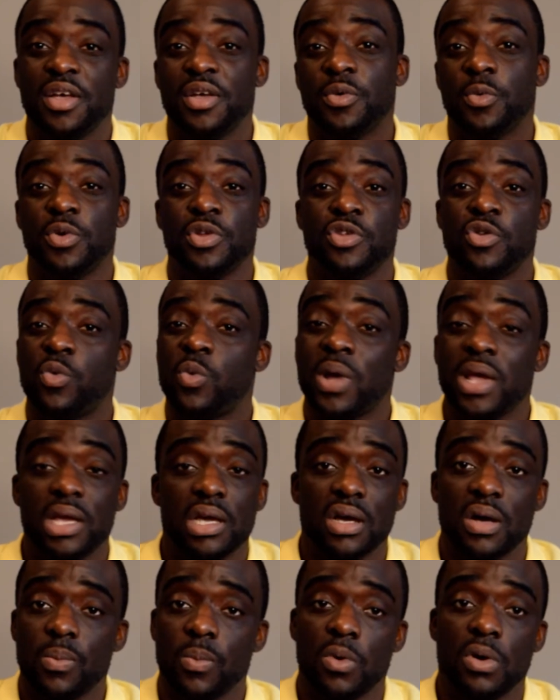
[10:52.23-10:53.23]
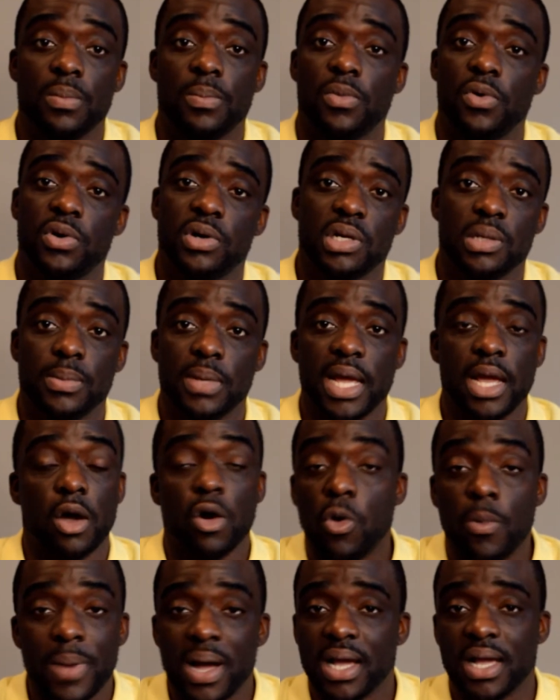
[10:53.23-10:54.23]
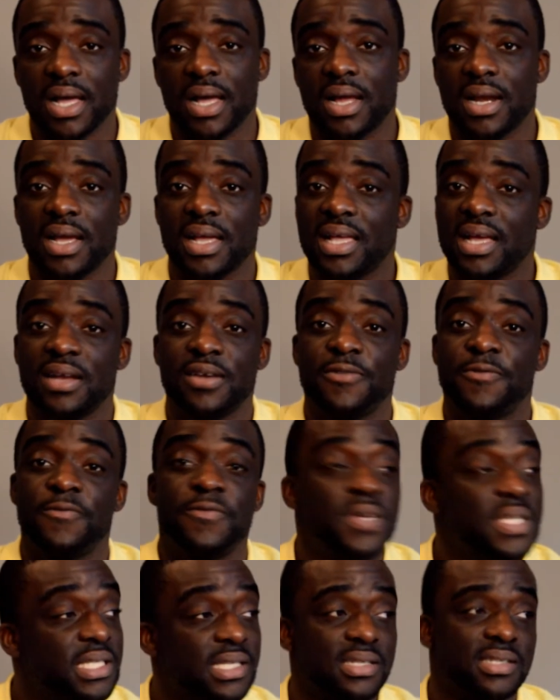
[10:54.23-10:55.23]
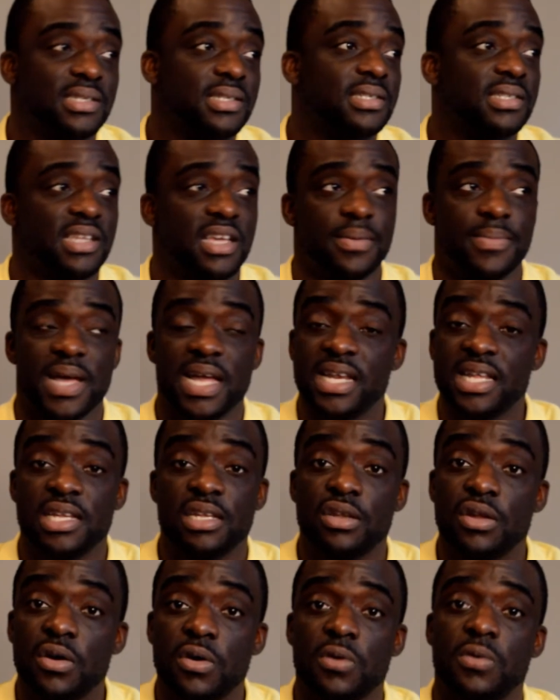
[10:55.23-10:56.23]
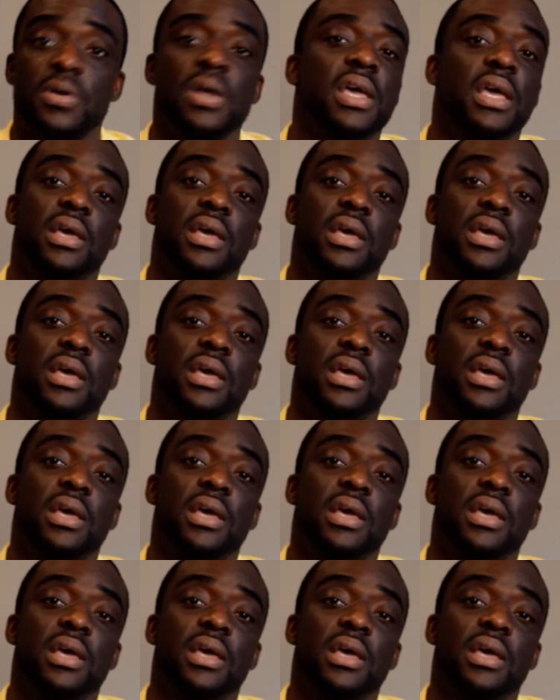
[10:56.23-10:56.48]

when you wake up one morning like, oh my God, I got a physics exam, I didn't know.